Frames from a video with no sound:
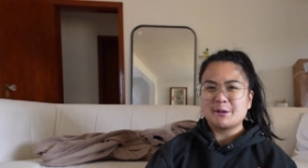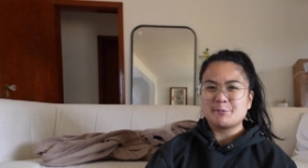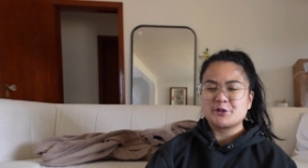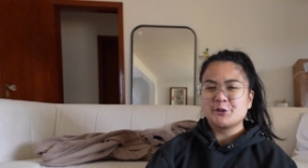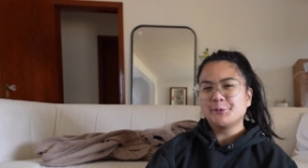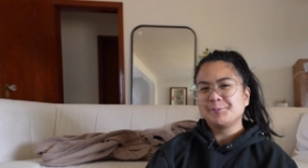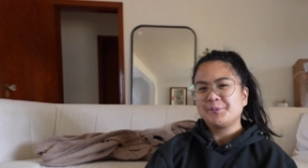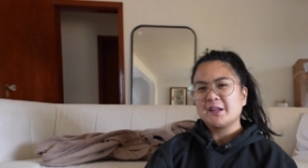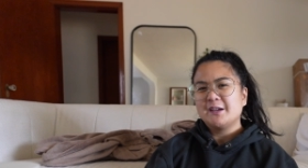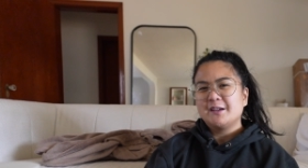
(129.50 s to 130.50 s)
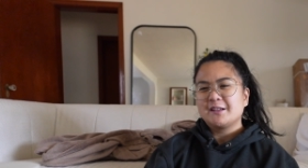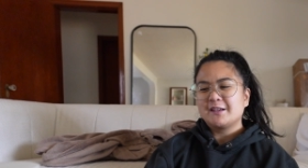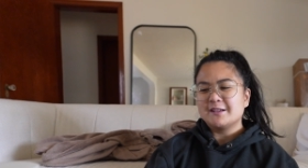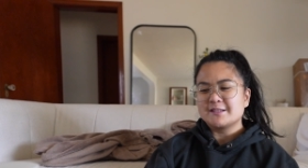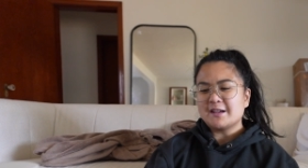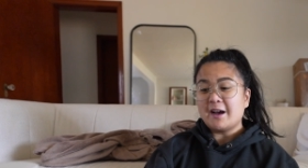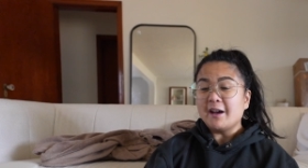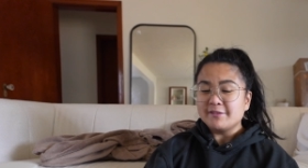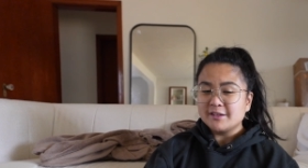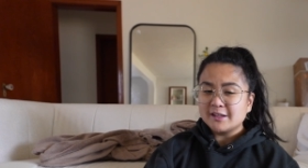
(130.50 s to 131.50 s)
come true because
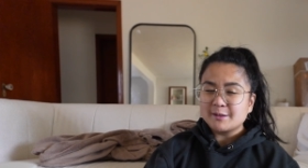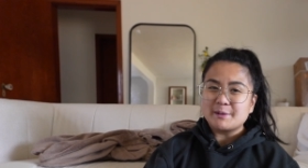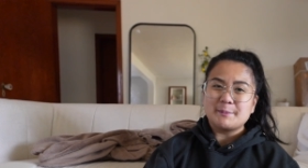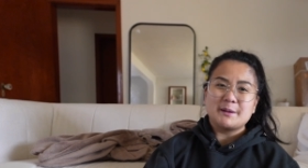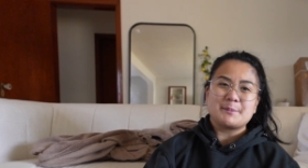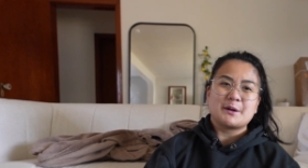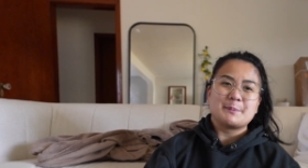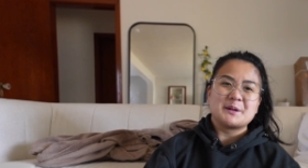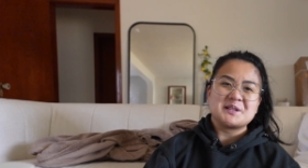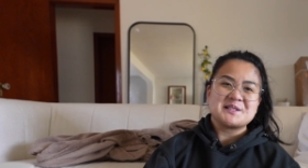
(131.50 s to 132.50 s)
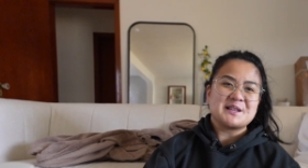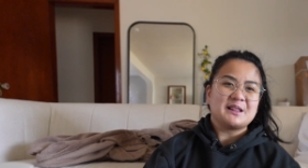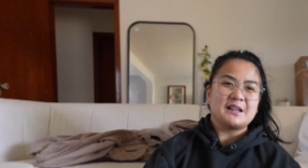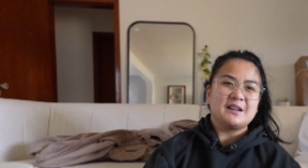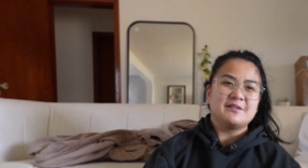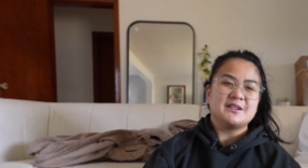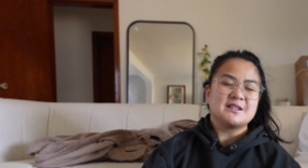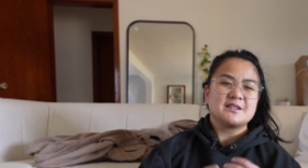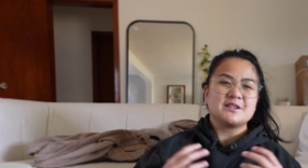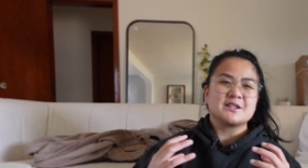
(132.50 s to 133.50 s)
I feel like my main purpose in life
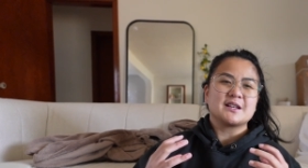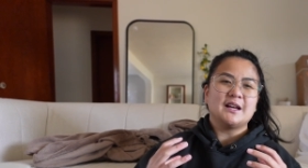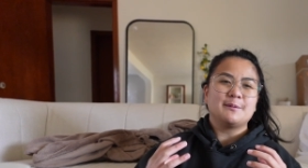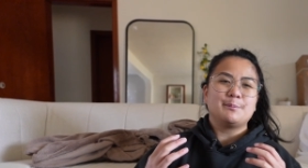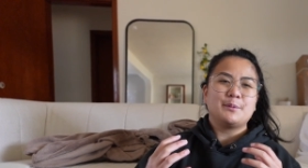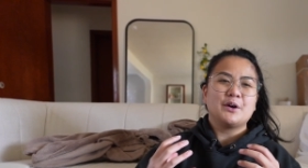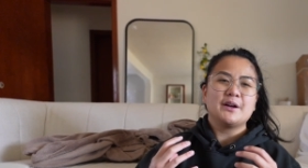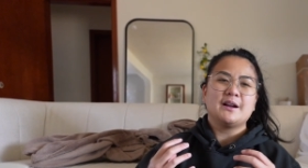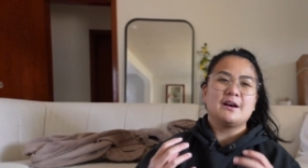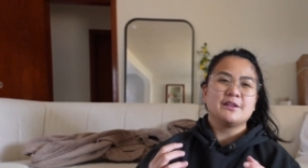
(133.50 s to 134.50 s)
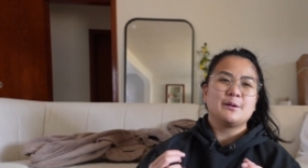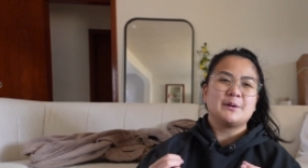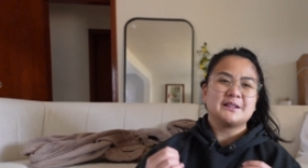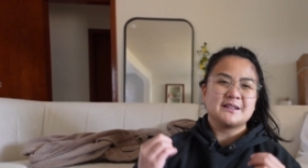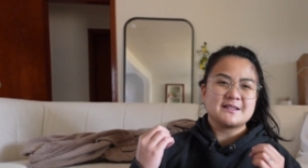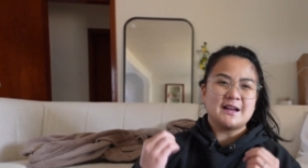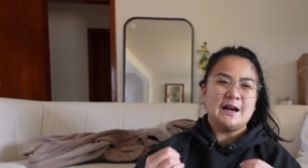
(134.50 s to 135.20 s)
is to just kind of put health and wellness